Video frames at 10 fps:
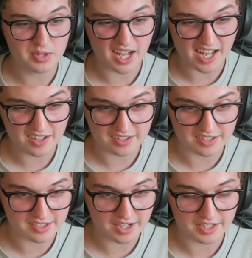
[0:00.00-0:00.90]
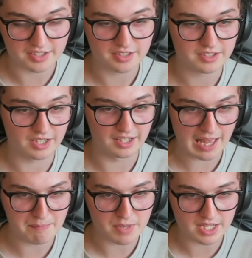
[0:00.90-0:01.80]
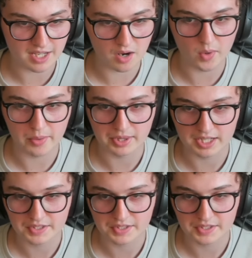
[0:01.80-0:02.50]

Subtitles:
the hell decided to let me get away with that